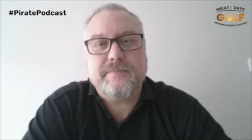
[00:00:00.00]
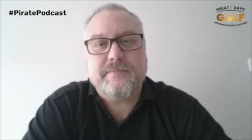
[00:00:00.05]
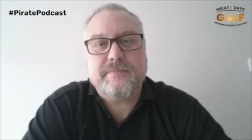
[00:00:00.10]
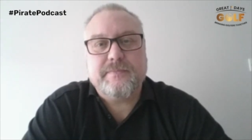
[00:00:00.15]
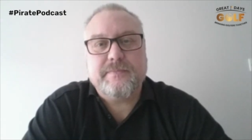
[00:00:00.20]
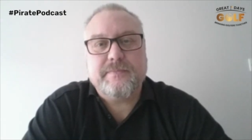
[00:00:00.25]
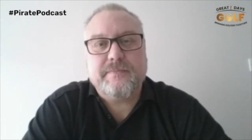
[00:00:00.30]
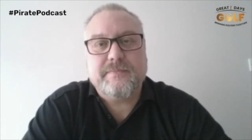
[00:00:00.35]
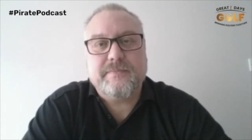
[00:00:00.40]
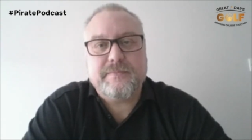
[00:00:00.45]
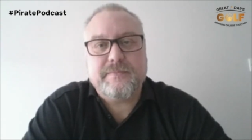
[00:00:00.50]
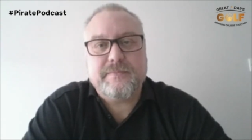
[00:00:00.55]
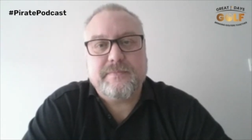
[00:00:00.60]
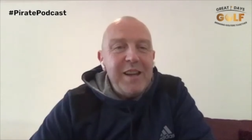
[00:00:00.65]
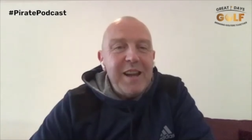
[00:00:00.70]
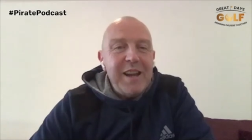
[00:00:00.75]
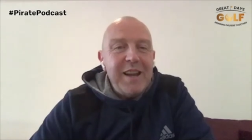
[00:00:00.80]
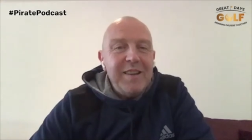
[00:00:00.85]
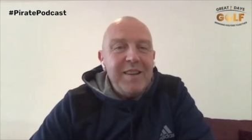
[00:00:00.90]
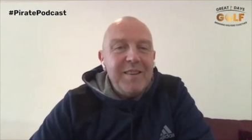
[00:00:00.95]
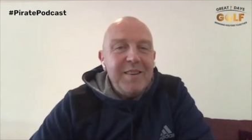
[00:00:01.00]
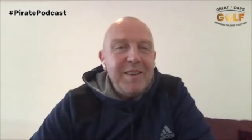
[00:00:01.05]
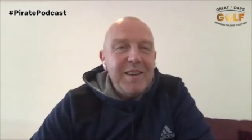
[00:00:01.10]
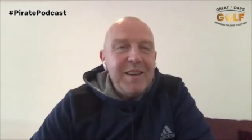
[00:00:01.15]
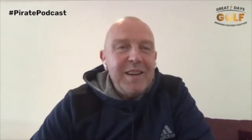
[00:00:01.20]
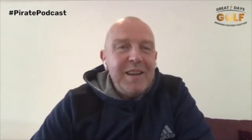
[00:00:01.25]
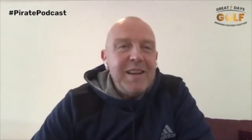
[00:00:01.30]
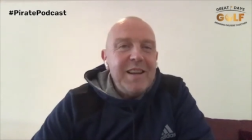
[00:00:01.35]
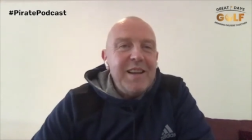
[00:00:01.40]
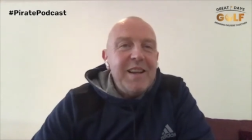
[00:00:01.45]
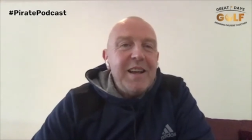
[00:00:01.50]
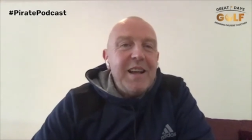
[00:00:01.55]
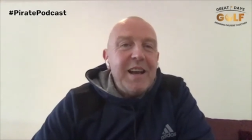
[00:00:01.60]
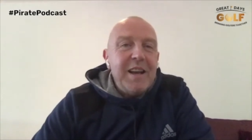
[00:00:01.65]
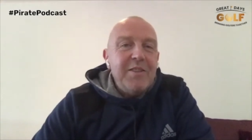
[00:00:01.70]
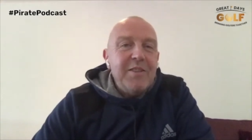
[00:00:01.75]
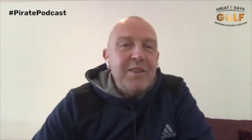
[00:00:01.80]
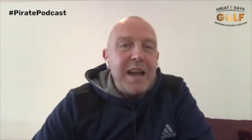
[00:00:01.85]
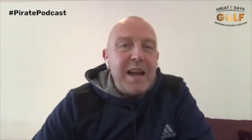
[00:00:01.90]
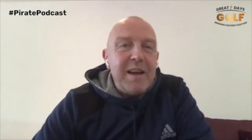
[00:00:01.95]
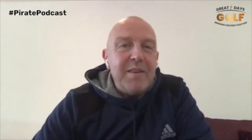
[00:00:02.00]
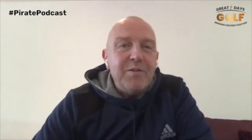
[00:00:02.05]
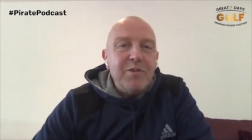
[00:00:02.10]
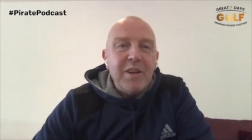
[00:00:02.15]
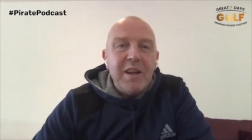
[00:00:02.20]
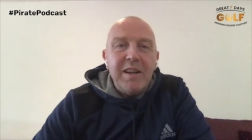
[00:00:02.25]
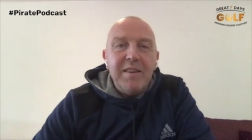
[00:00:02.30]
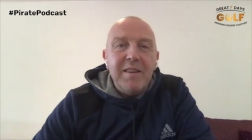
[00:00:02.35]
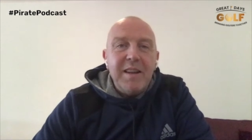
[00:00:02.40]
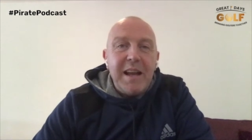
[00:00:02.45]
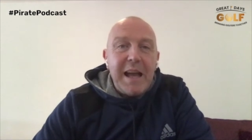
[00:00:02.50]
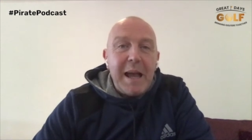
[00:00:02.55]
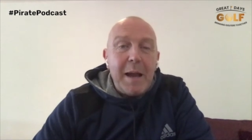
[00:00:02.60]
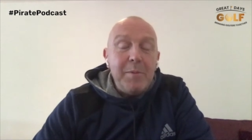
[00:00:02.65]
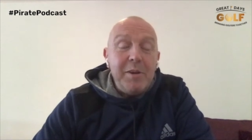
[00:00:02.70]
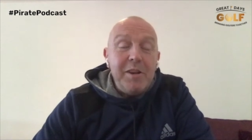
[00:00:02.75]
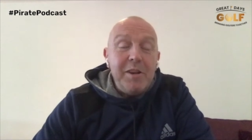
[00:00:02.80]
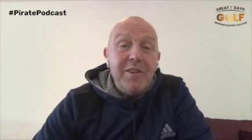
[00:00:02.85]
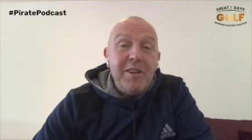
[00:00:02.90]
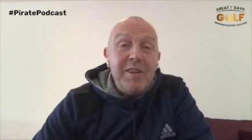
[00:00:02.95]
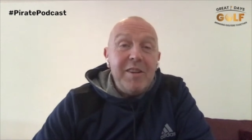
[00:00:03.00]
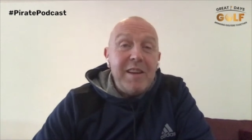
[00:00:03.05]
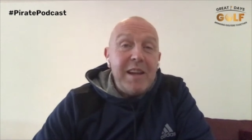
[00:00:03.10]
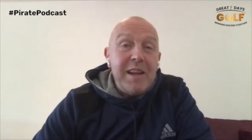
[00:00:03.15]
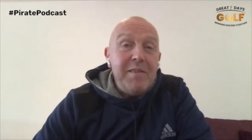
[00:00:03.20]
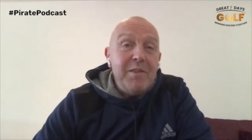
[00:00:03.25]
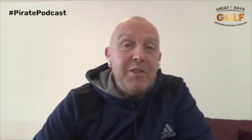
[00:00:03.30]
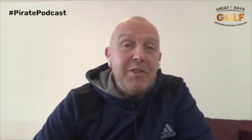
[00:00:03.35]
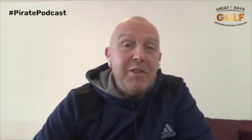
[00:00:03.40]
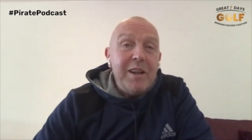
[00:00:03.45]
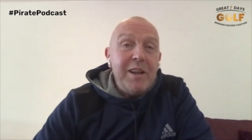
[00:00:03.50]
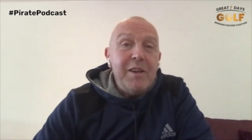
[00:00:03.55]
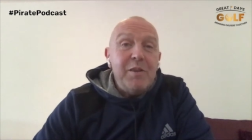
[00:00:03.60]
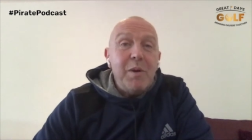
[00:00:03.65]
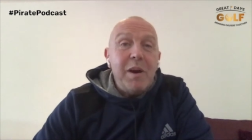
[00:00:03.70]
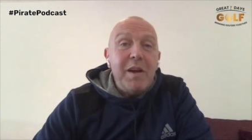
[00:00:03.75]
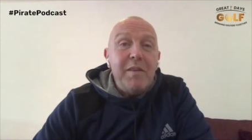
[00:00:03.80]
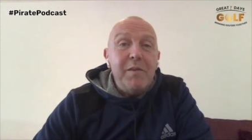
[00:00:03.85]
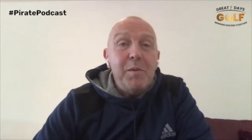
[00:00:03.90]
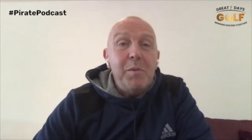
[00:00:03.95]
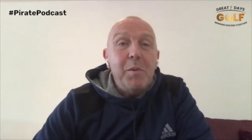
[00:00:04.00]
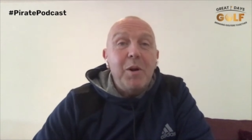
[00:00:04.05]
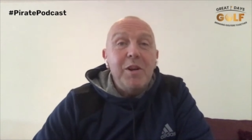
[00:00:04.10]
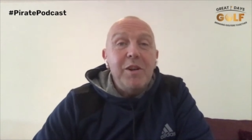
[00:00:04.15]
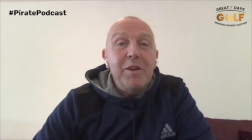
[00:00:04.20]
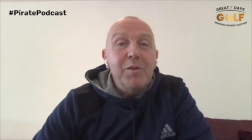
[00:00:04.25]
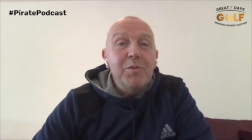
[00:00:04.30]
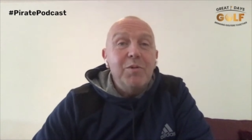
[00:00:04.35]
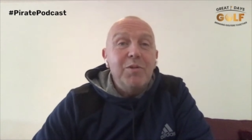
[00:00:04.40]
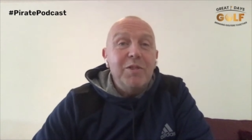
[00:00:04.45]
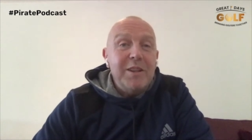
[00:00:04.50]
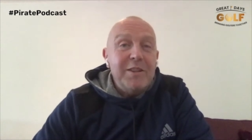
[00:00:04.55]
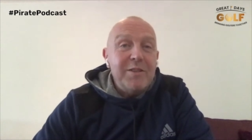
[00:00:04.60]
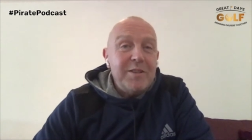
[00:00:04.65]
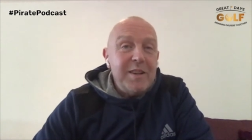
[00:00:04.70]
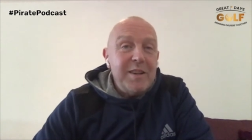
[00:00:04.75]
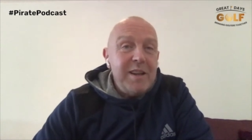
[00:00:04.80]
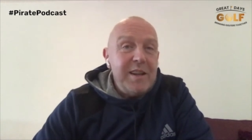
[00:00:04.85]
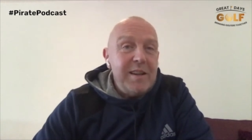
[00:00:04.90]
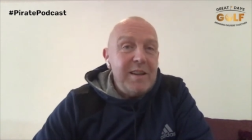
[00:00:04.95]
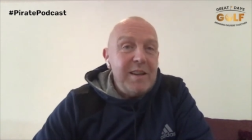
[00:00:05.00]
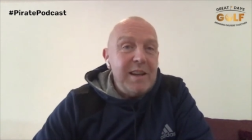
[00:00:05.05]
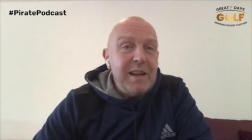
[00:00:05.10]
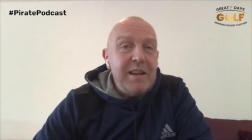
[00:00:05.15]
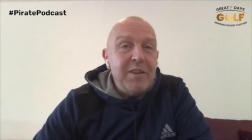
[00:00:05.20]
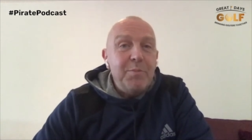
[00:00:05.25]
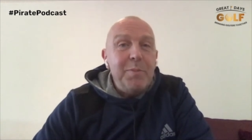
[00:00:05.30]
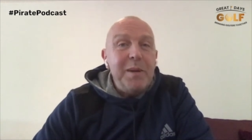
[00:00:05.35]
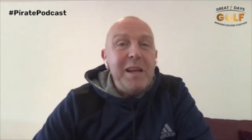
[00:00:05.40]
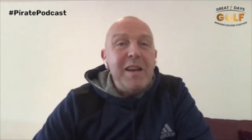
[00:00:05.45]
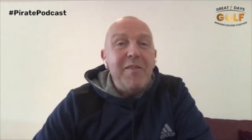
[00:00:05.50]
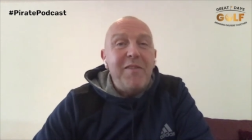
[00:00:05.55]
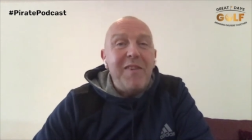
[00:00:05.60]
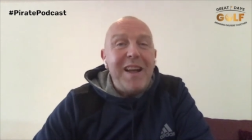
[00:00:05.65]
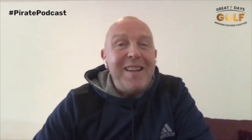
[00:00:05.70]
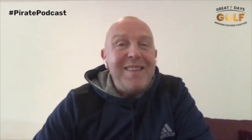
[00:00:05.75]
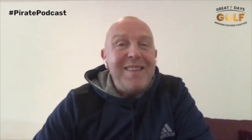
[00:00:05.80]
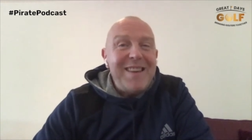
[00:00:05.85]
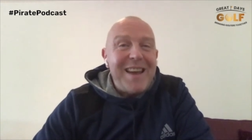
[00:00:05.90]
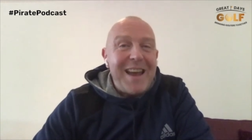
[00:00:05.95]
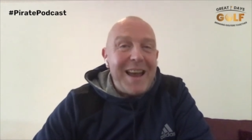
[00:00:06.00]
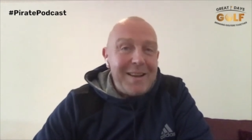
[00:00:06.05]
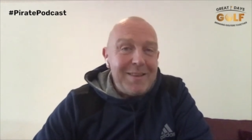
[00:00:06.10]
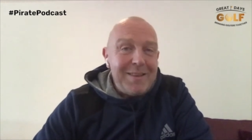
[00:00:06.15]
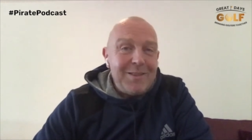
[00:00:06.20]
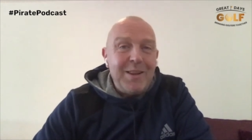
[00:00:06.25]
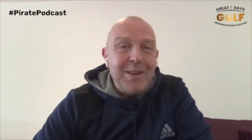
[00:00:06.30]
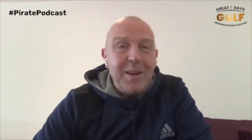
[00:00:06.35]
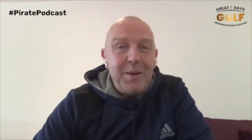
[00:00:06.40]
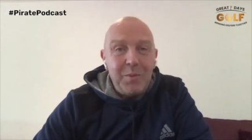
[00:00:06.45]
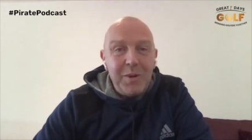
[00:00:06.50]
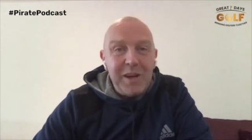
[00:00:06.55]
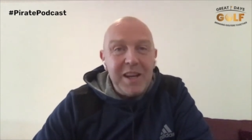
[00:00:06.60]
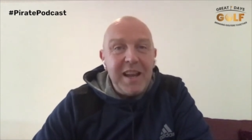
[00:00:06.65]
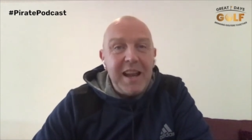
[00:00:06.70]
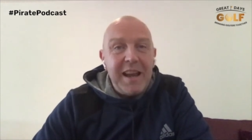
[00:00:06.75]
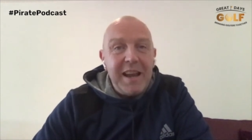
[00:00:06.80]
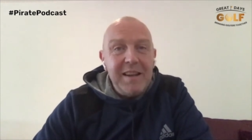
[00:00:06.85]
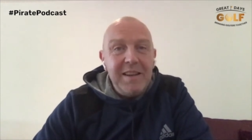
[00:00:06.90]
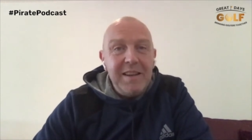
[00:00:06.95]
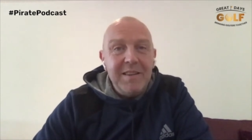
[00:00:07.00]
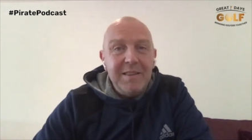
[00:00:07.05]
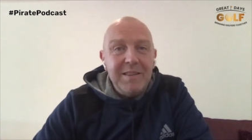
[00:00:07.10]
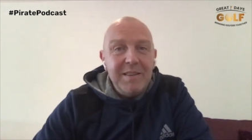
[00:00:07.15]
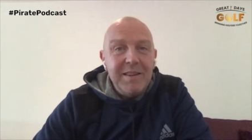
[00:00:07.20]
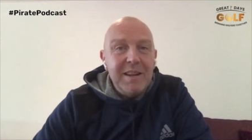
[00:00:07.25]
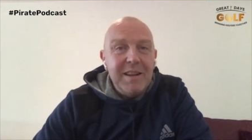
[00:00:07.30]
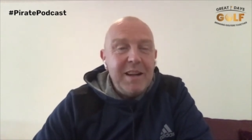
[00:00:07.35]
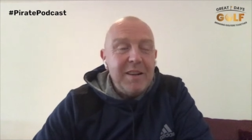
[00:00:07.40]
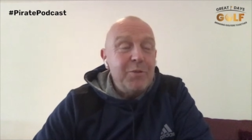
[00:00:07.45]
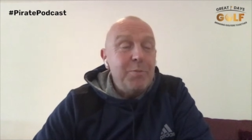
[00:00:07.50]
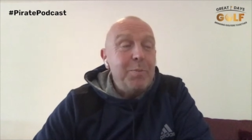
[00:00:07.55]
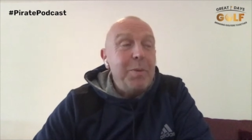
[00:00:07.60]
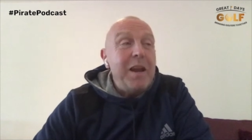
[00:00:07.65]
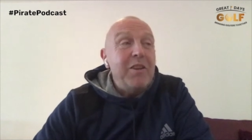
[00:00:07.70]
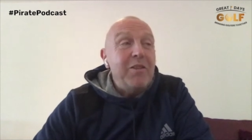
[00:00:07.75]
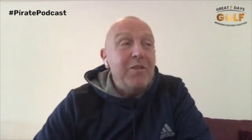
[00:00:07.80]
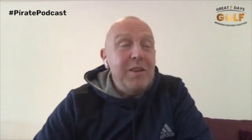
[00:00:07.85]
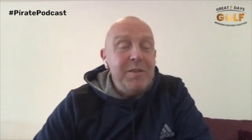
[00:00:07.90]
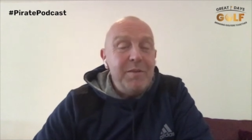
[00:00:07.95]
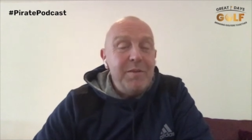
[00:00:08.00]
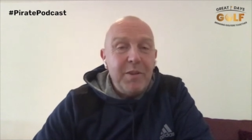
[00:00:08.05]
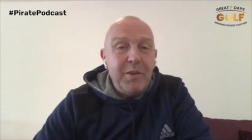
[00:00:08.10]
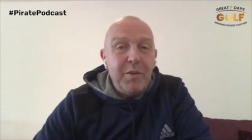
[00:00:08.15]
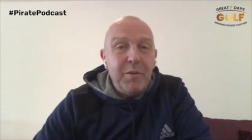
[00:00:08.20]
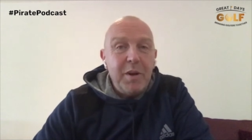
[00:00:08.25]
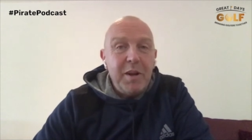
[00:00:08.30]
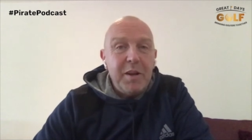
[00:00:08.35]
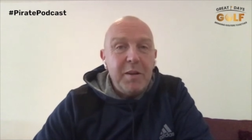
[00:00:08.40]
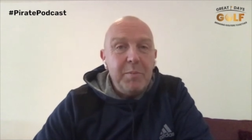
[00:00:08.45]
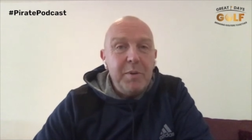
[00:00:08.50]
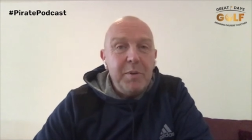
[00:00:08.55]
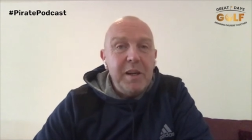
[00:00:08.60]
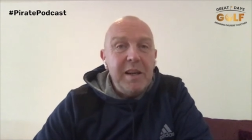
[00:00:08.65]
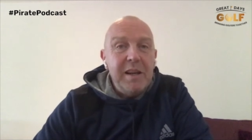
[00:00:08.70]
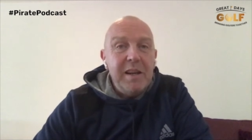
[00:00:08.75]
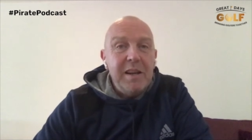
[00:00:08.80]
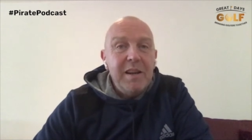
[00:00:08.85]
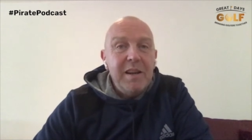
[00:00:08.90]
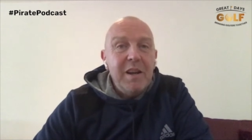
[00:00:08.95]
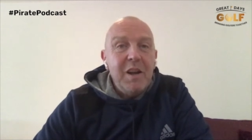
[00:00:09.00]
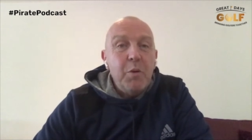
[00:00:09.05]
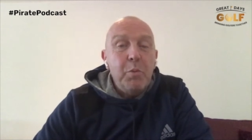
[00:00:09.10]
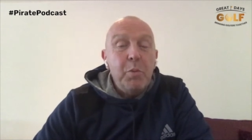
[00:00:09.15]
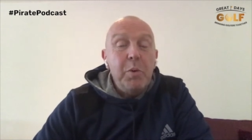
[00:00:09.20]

We'll get there in the end. As Gav said, happy St. David's Day to everybody who's listening. It's been a fantastic weekend, especially for the rugby.